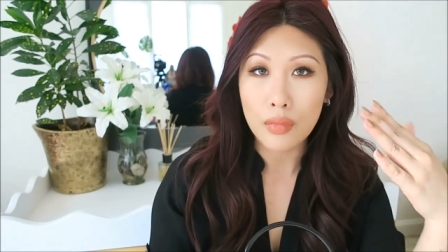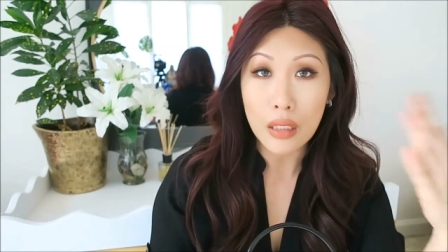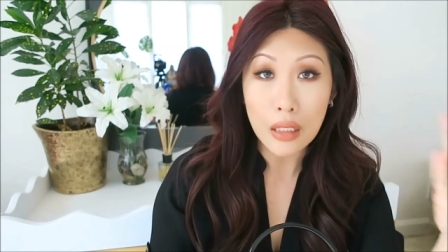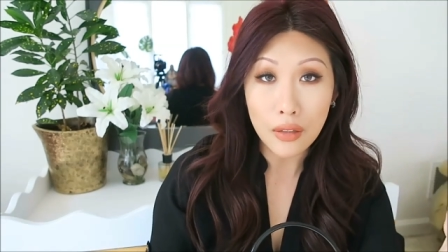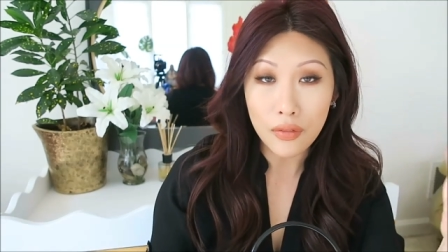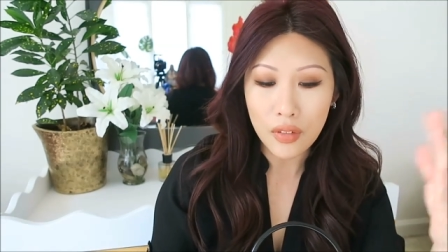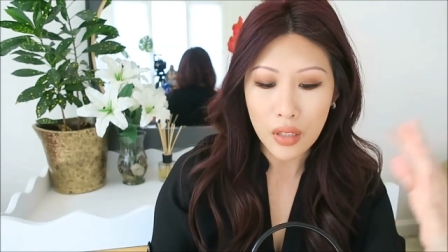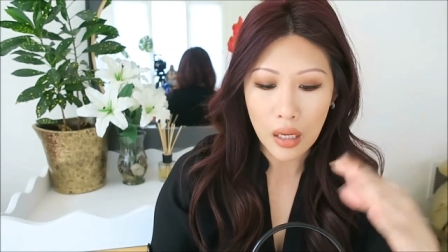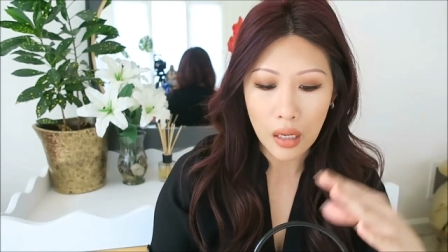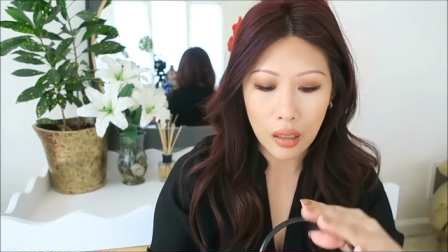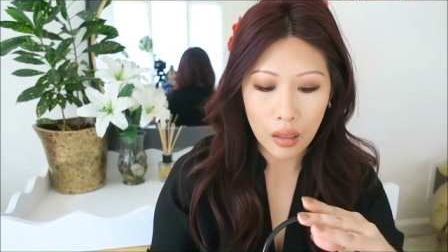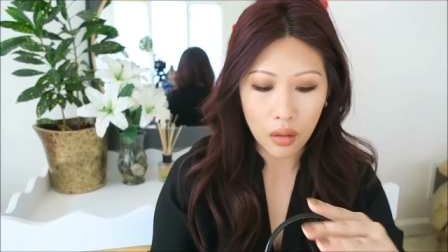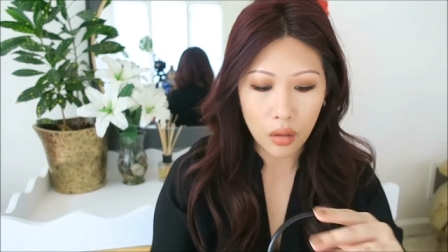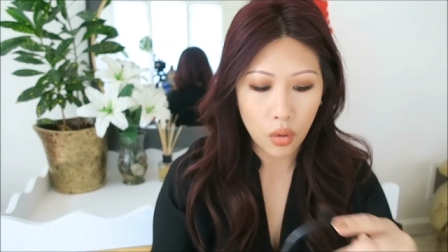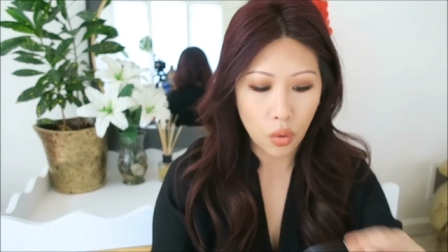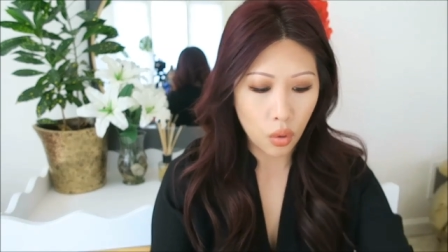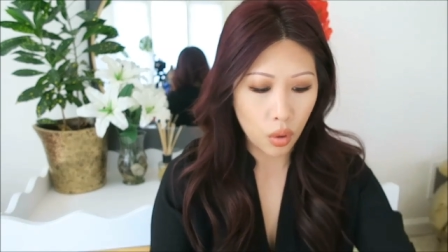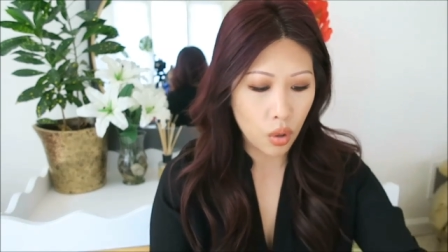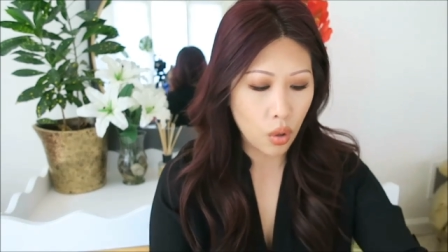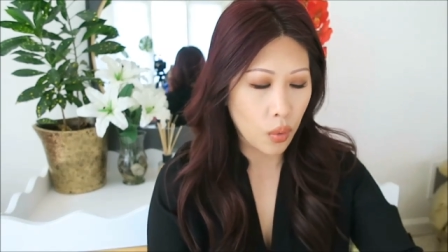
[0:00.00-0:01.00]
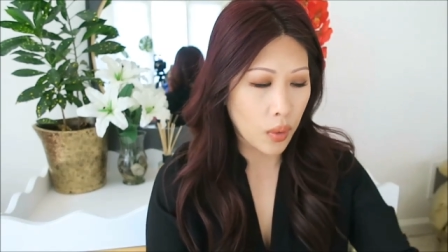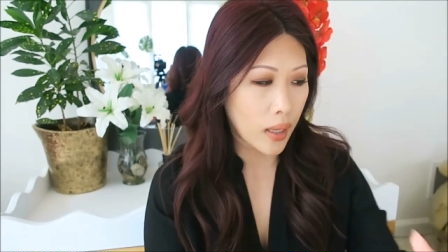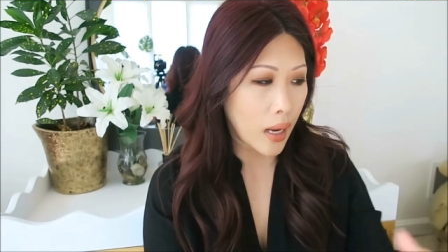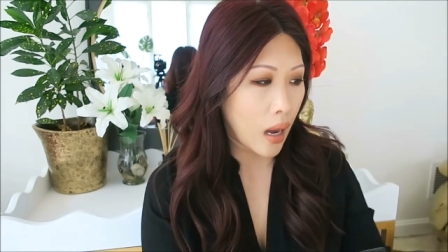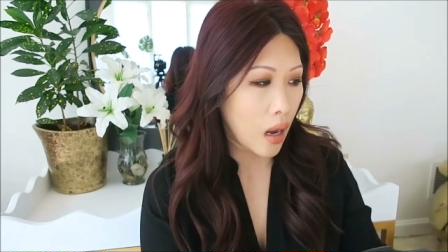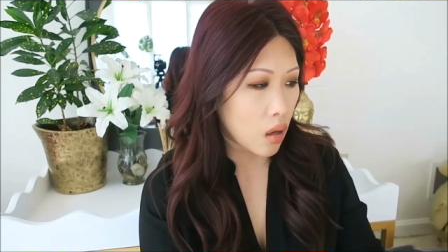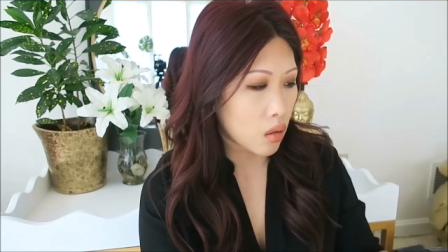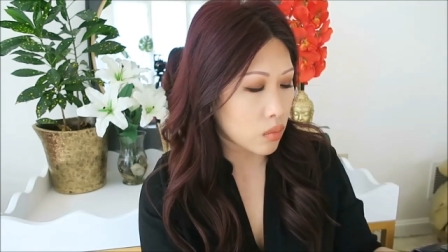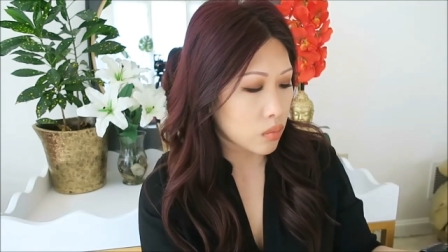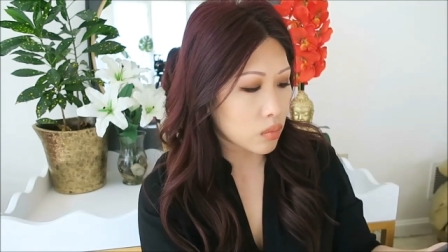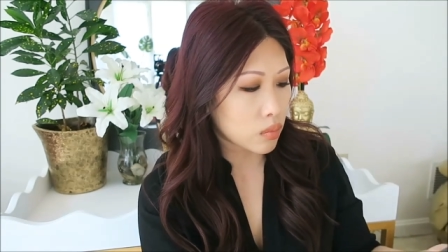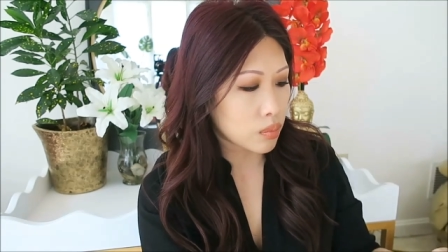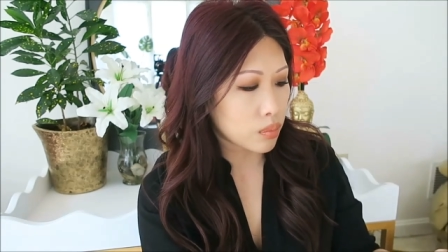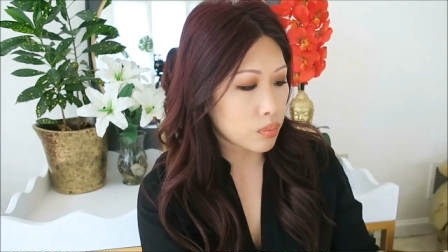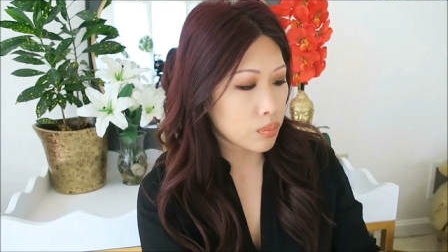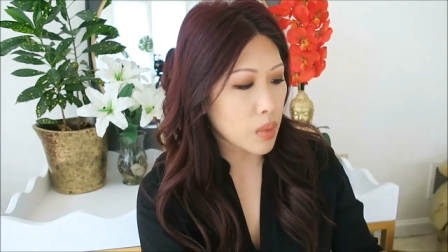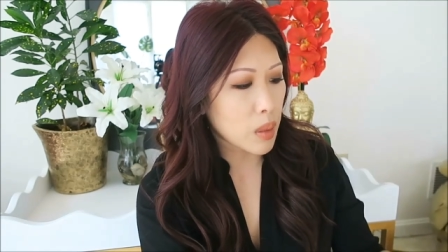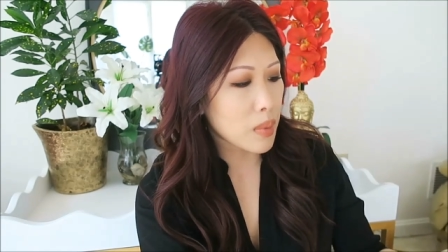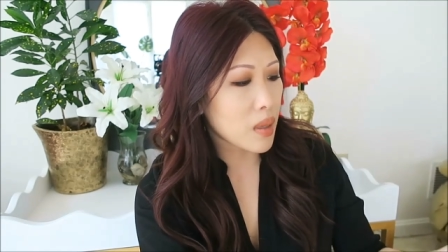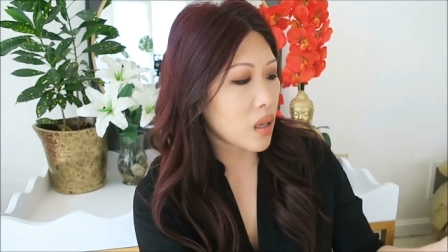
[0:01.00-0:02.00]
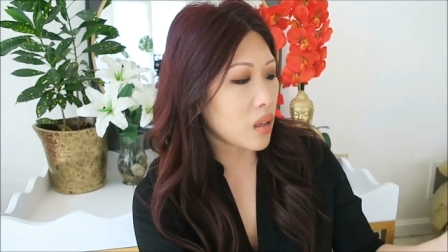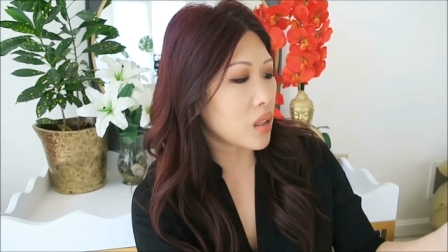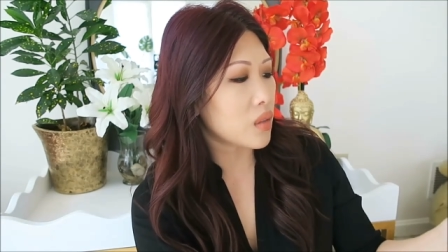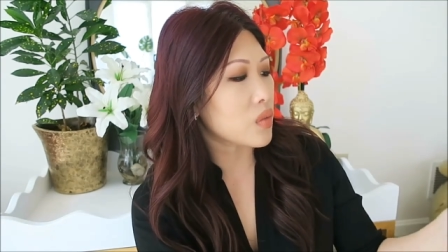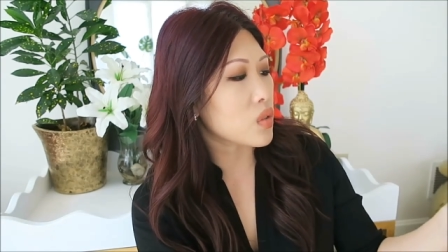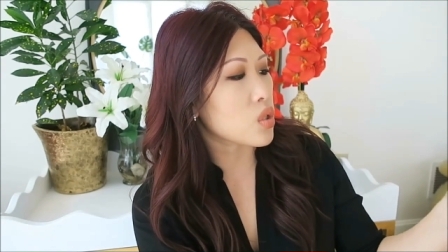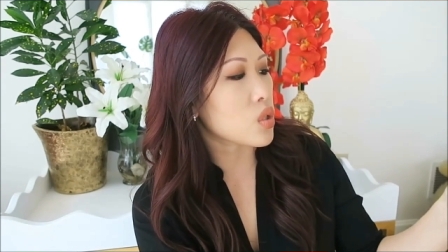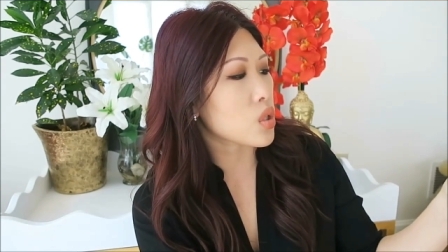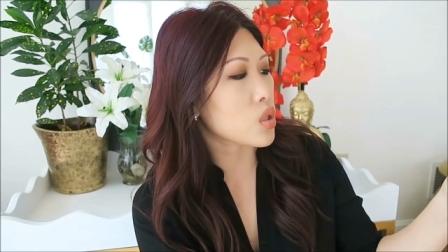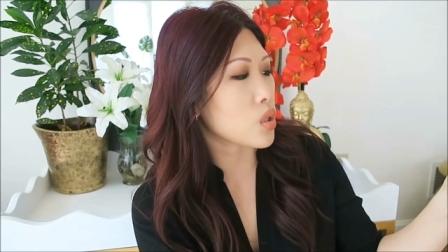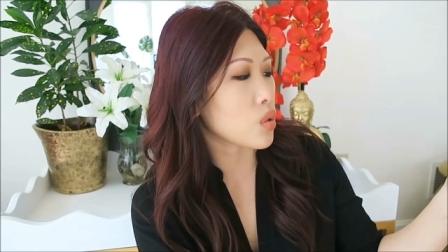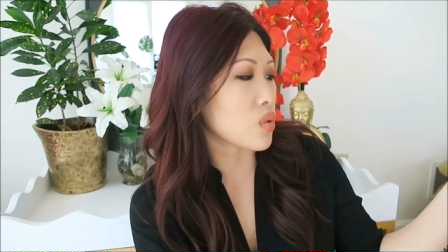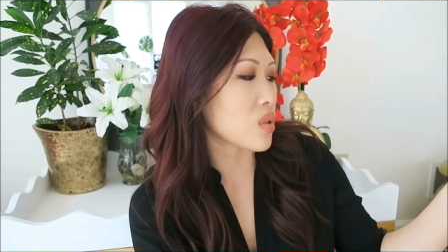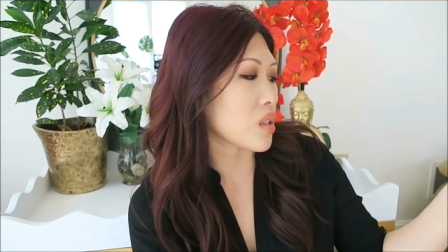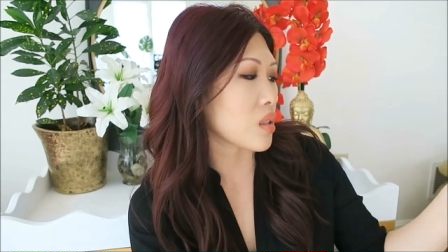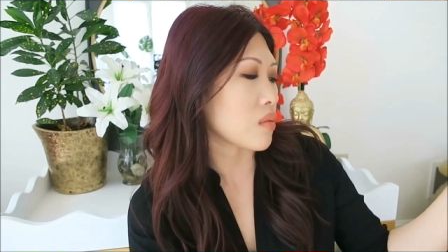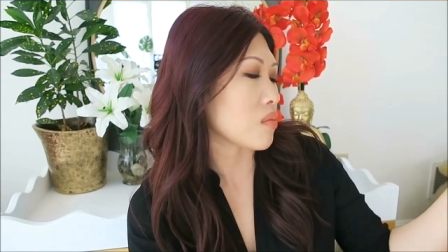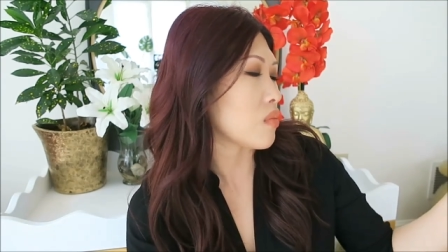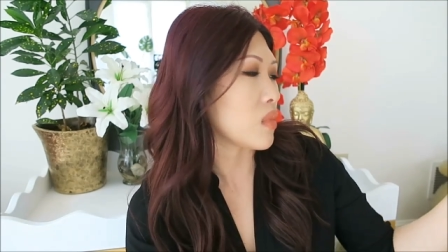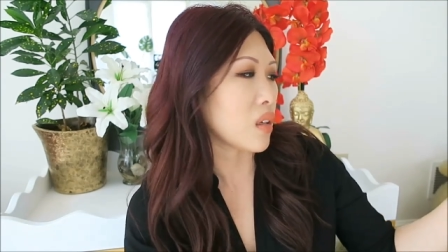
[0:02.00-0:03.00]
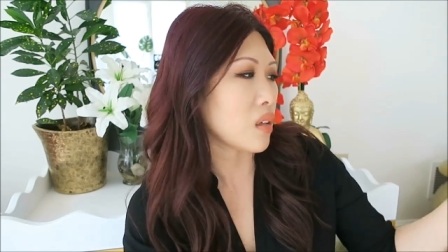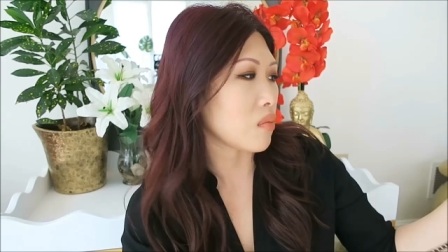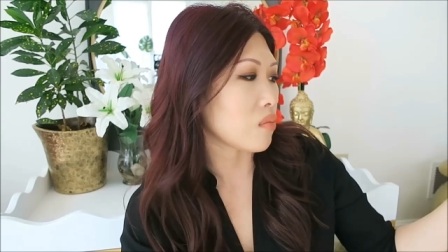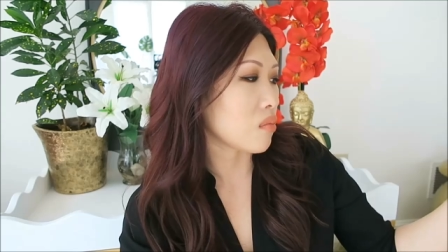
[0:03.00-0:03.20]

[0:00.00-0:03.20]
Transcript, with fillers: evening or going out. Maybe I'll even just use it